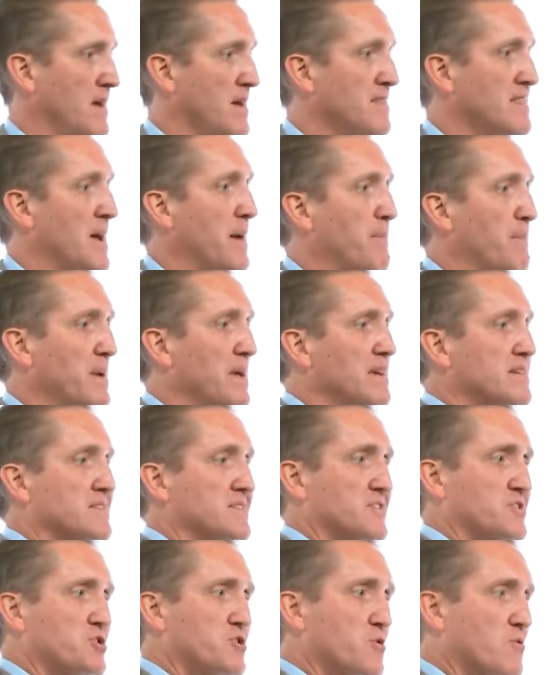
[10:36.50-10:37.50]
that piece,
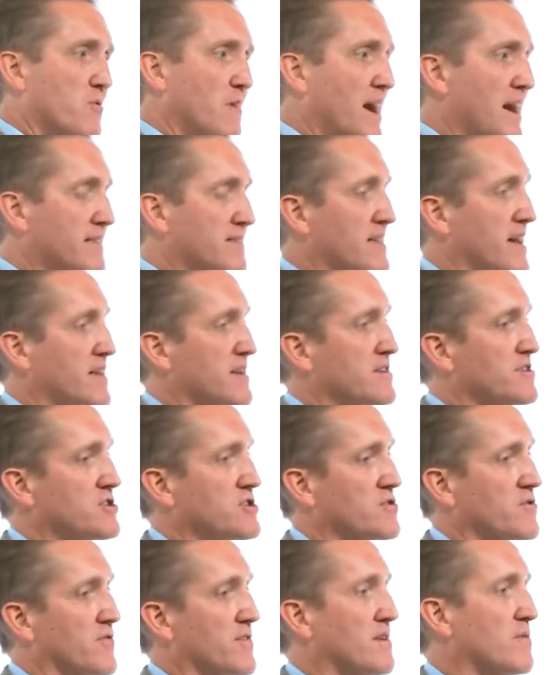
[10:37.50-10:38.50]
to track that
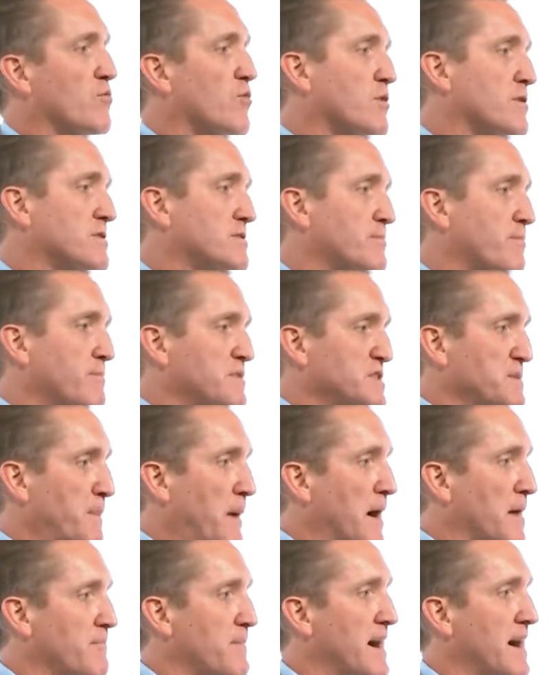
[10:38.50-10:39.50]
issue and then
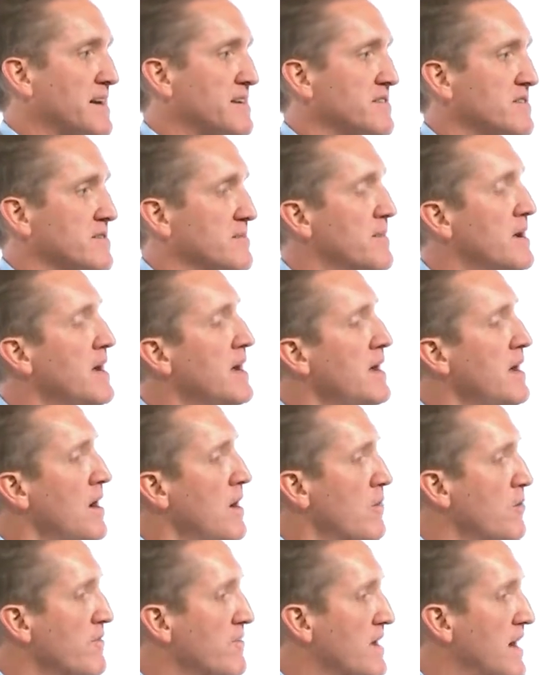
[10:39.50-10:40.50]
respond back to them.
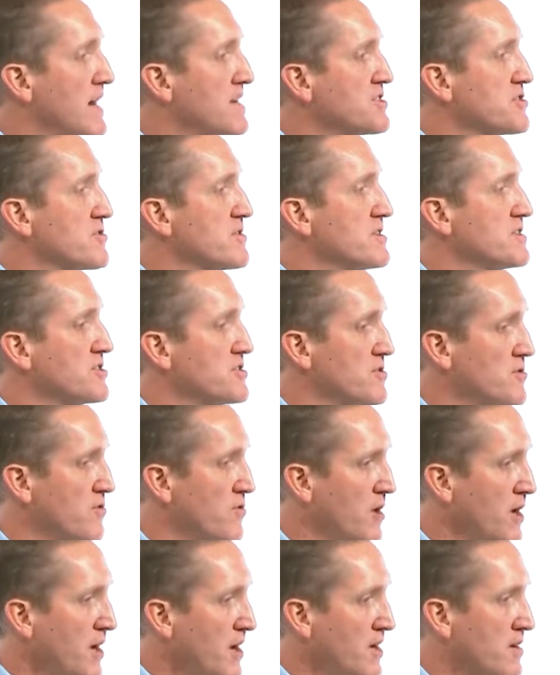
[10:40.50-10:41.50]
We've got your issue.
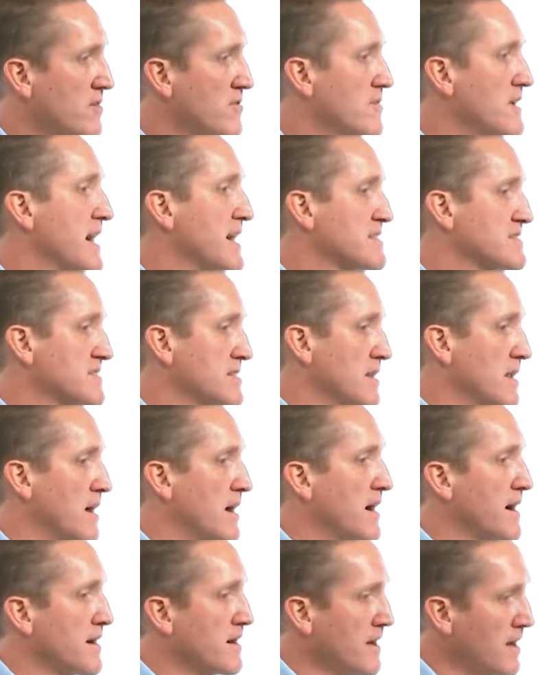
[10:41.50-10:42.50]
You're next in
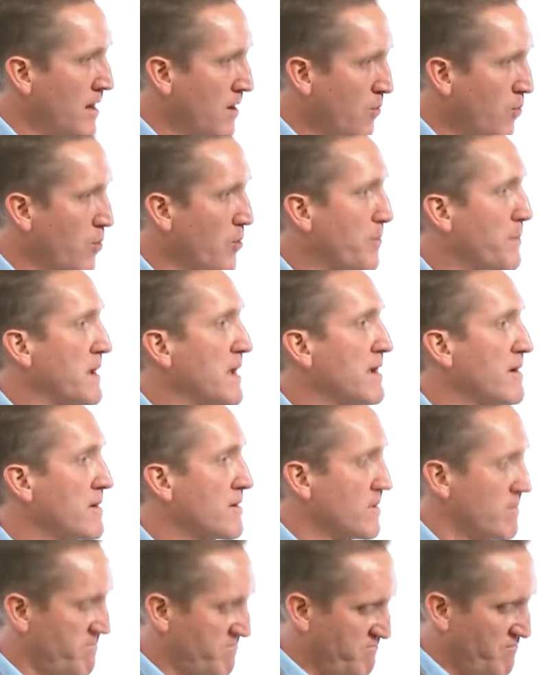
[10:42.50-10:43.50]
line. We'll be
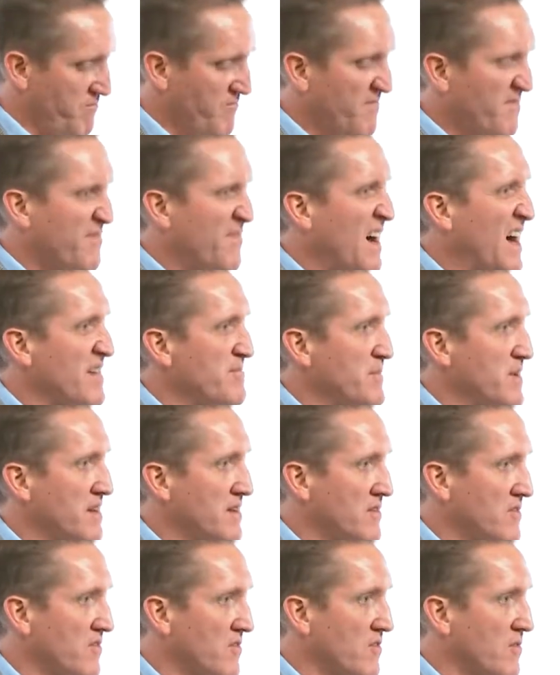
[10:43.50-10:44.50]
5
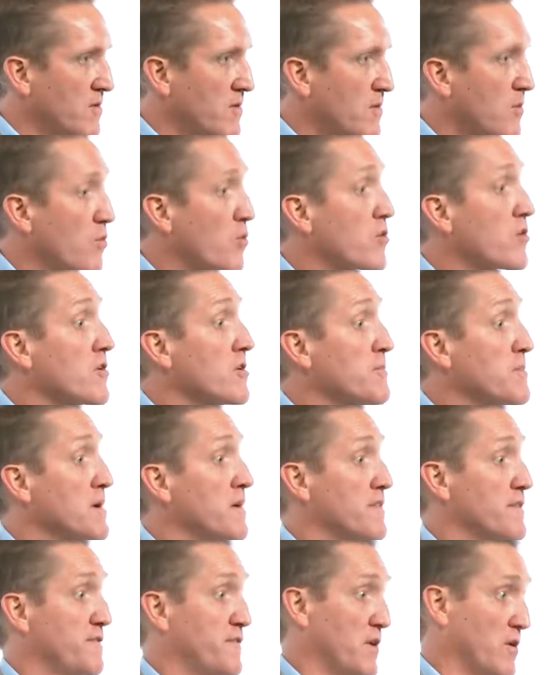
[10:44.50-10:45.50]
minutes. We're going to be
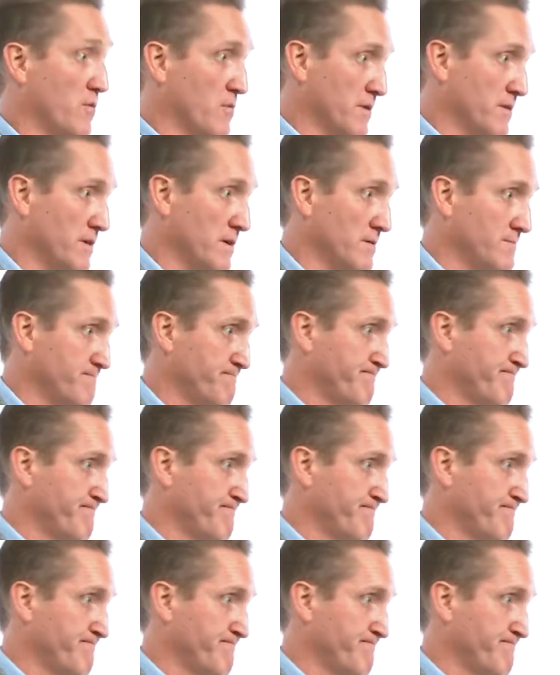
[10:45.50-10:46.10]
on the phone with you.